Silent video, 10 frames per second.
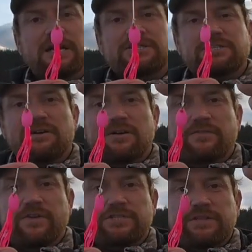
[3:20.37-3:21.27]
I just
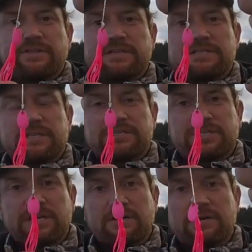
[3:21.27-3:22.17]
started fishing these this
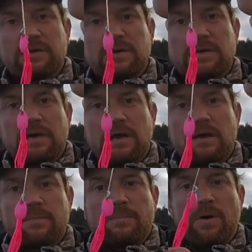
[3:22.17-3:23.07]
year.
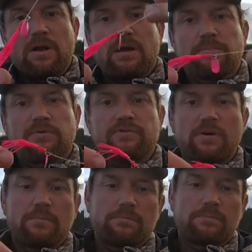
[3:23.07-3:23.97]
I bought a couple
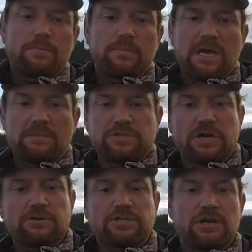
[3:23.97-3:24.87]
from
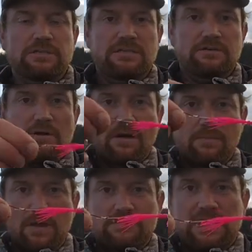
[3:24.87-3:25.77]
Jared Johnson and
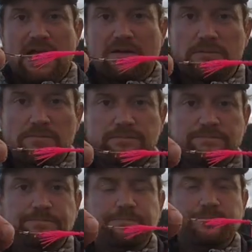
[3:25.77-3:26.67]
Rocky Mountain Tackle,
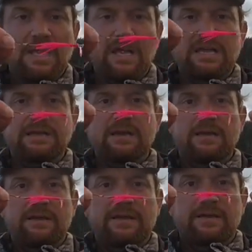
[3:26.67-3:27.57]
and
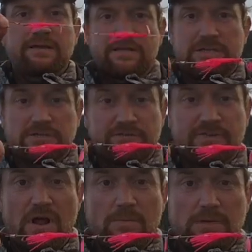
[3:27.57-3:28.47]
these are
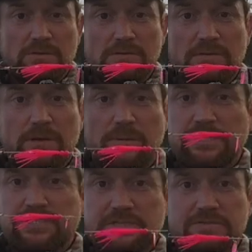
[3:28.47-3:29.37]
phenomenal. I
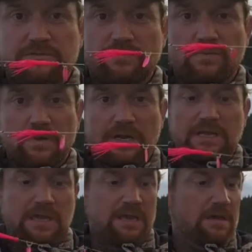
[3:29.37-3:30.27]
mean, just
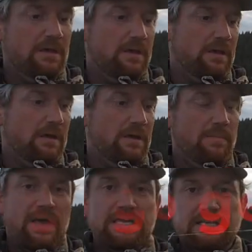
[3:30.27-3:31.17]
really
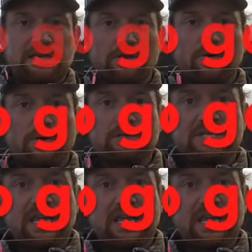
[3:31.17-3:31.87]
amazing lures.